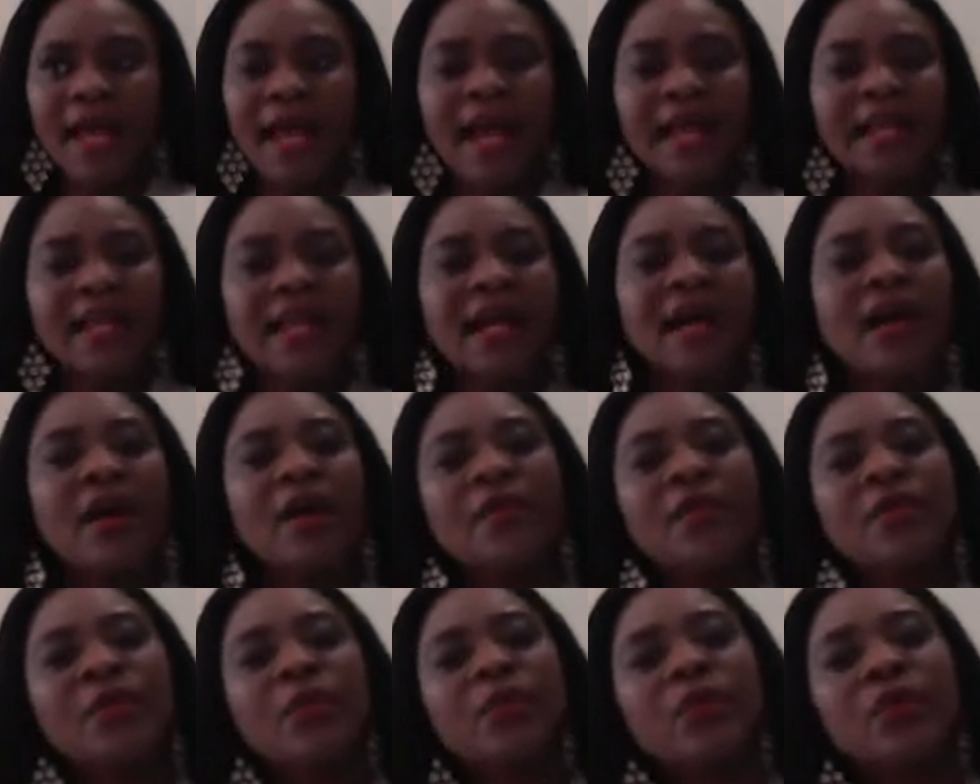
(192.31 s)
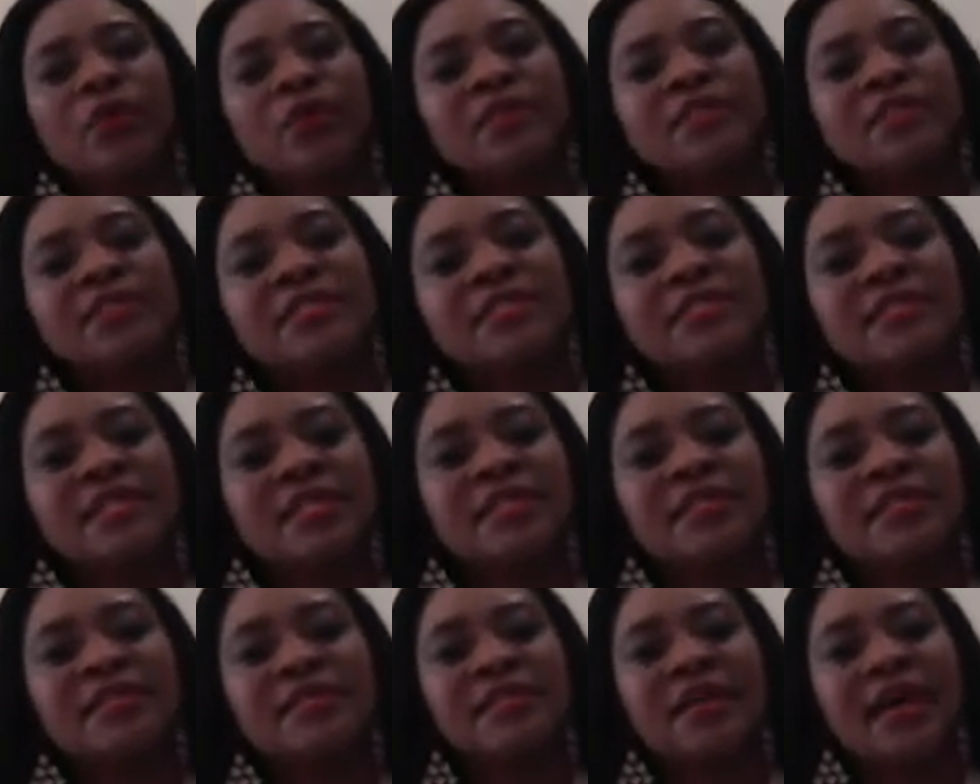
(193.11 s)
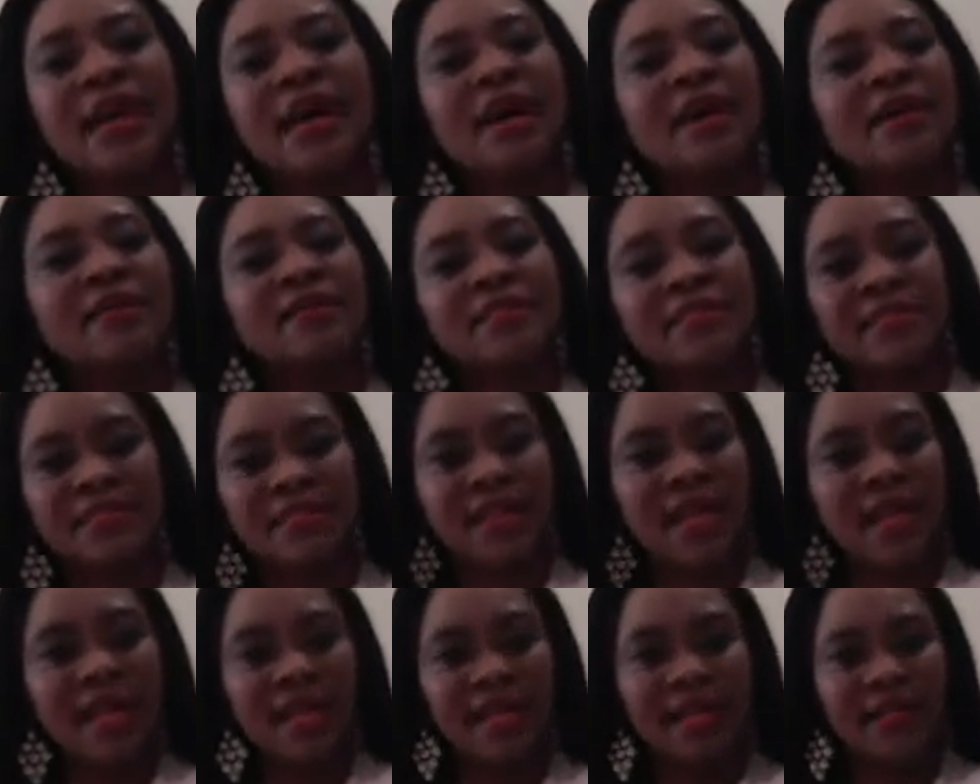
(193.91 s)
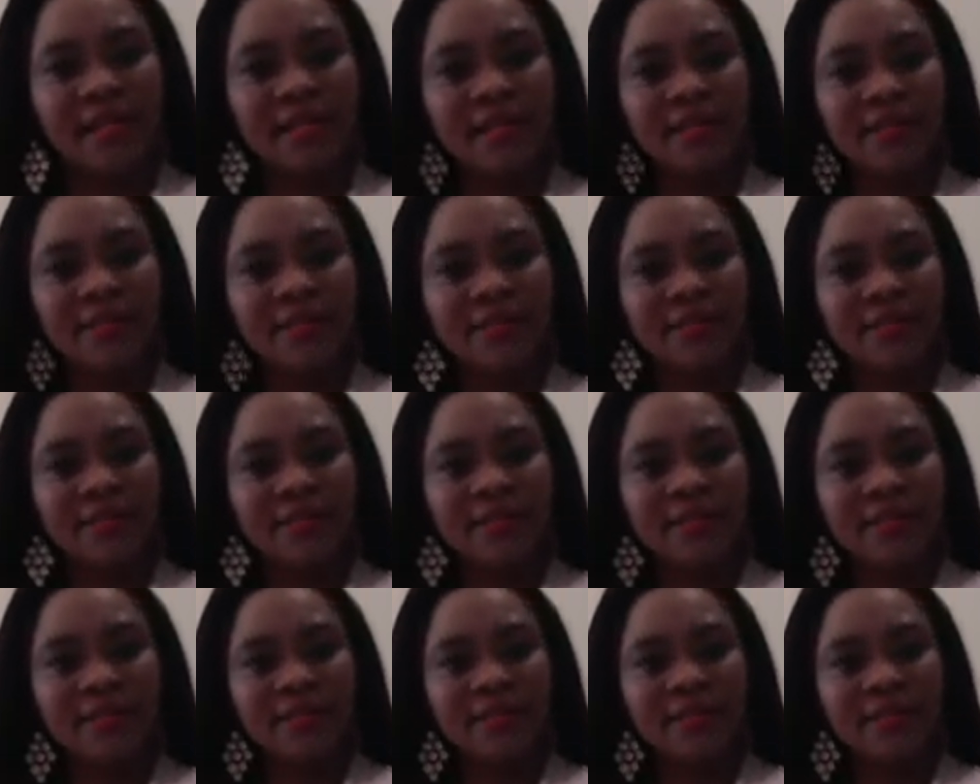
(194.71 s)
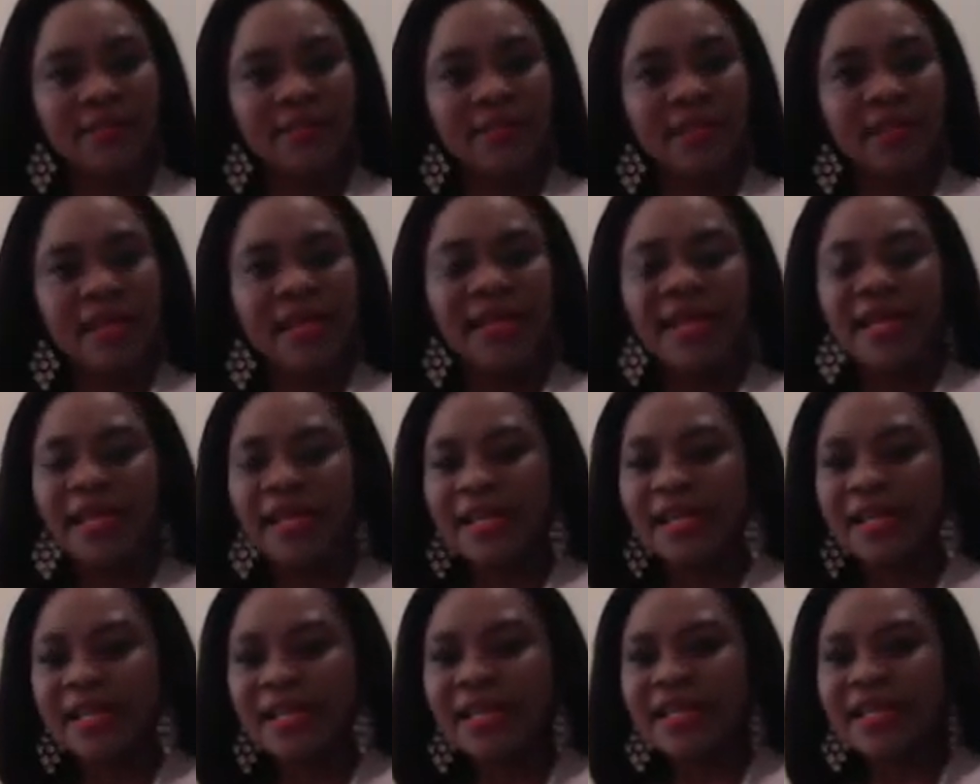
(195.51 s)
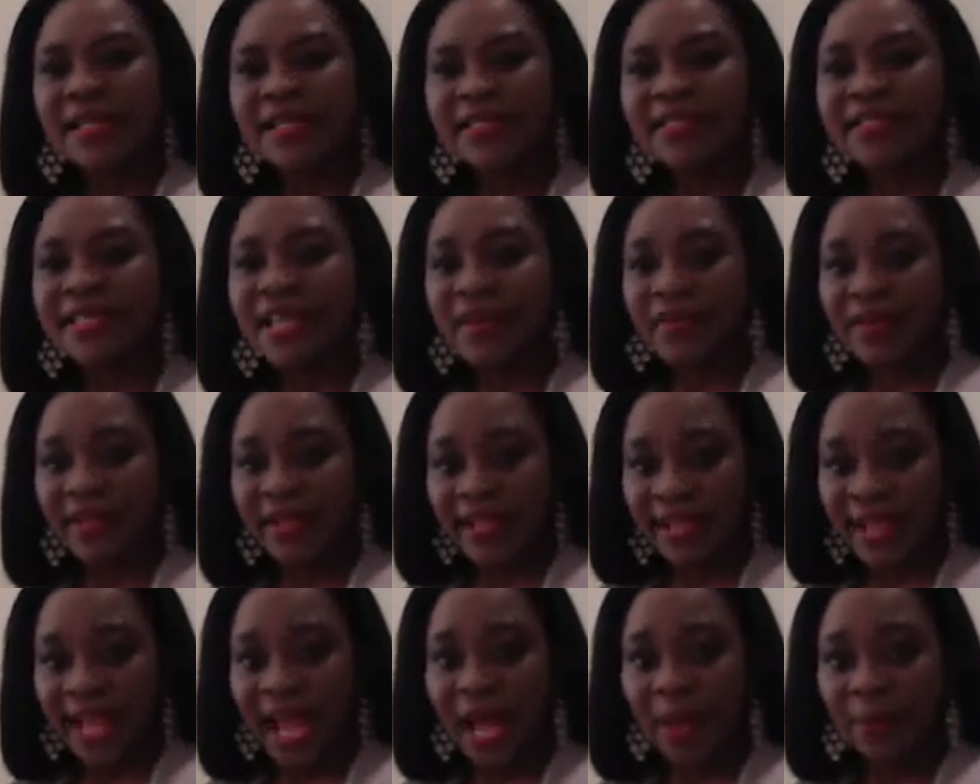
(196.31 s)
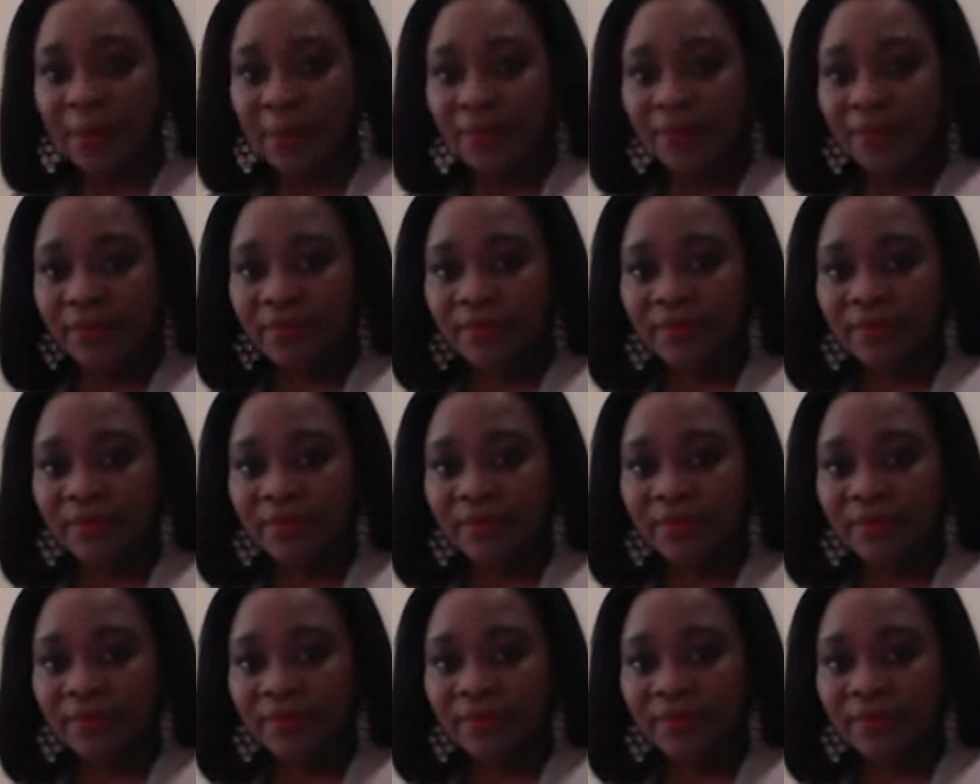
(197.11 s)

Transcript: and how the world sees our style? Is there a gap?